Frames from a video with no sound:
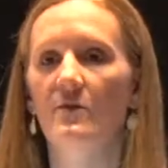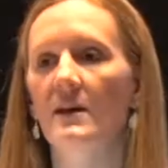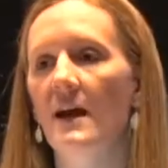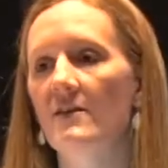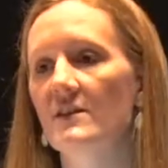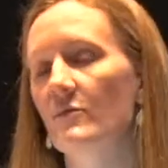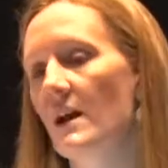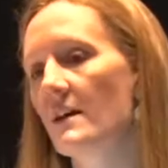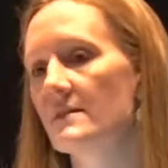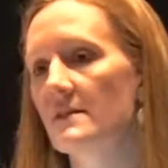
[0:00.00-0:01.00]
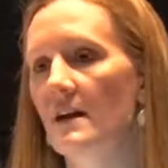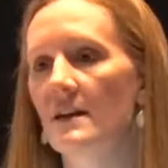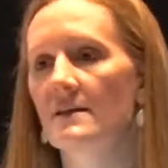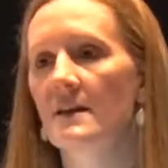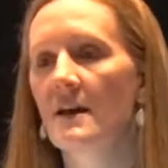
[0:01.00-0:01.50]
So again, these were not
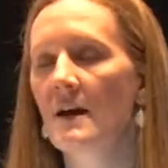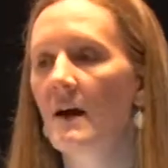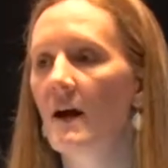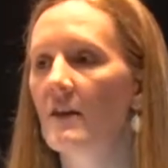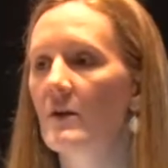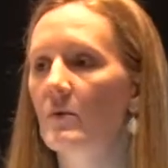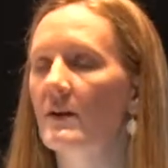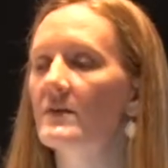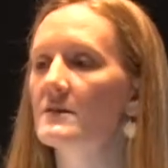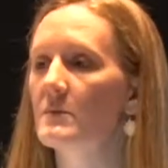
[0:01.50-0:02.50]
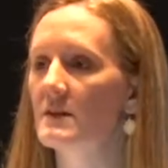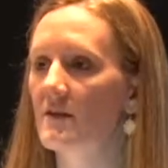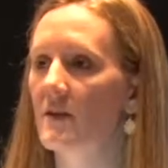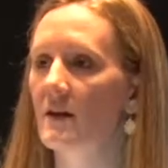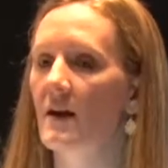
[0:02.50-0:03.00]
studies that were giving
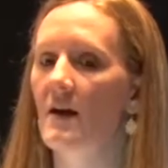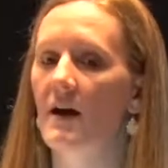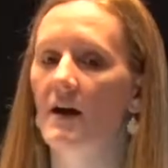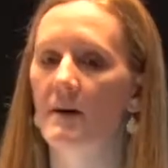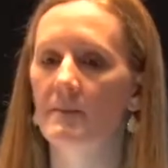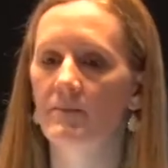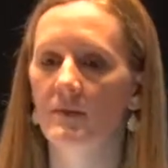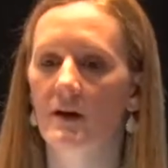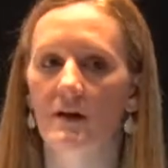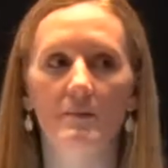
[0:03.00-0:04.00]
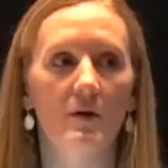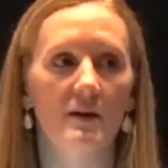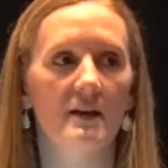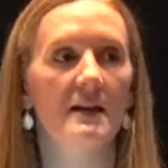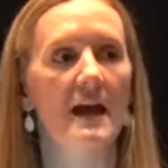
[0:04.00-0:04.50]
specific
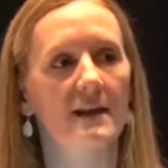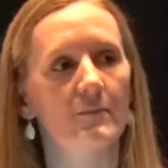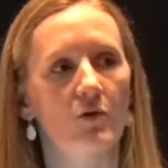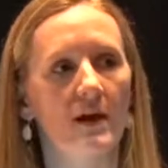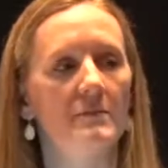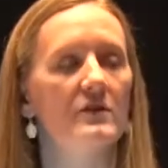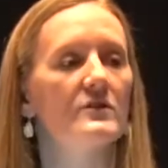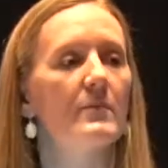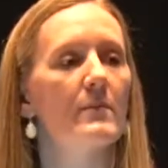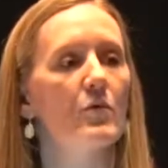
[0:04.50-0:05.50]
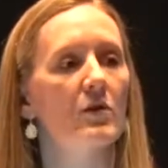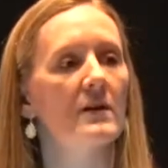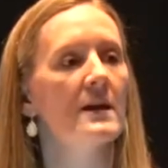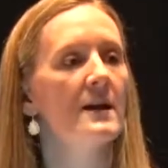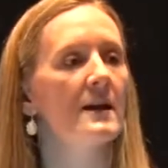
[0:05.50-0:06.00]
kinetic parameters, but more,
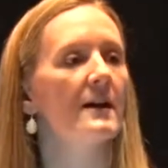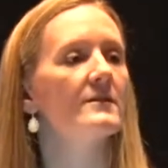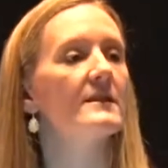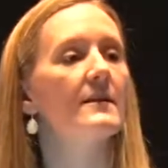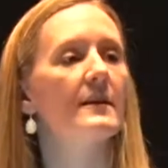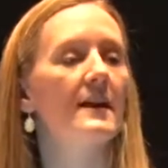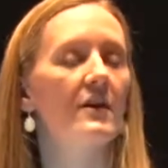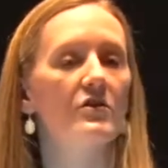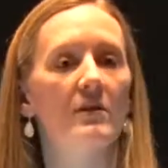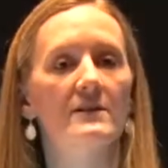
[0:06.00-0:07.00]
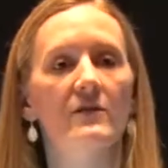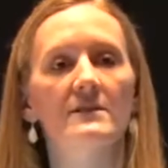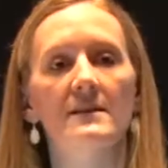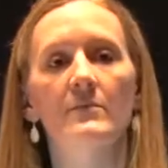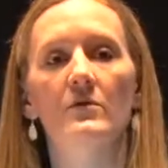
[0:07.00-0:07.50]
did it characterize, for
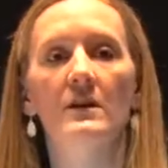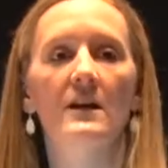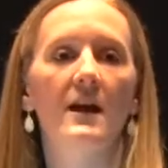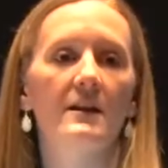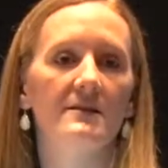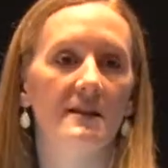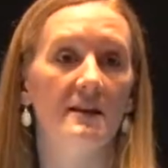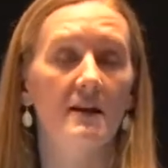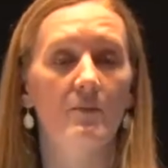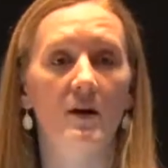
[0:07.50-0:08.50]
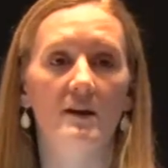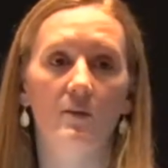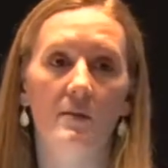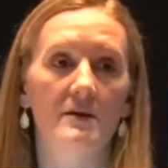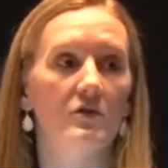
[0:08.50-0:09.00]
example, kinetics in a pregnant
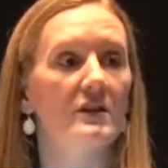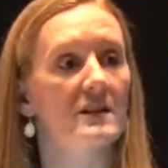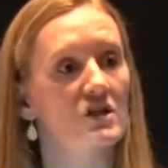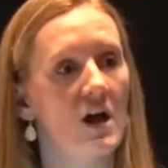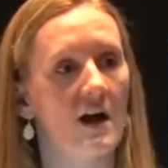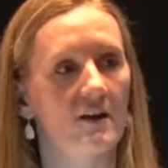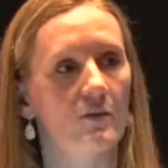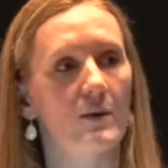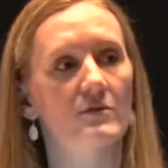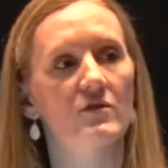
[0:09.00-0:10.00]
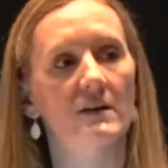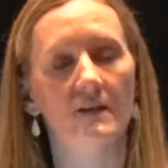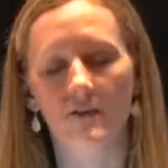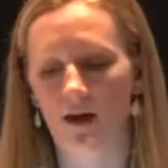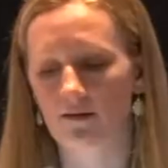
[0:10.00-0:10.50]
woman or in a child? We were trying to
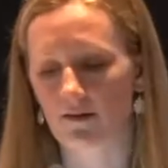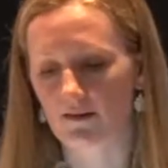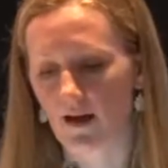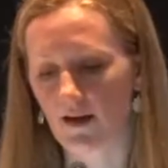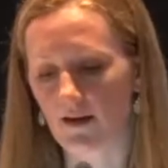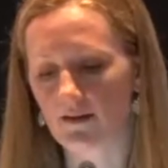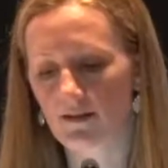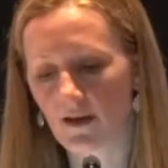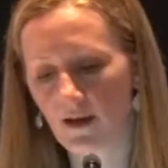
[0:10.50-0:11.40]
advance the science.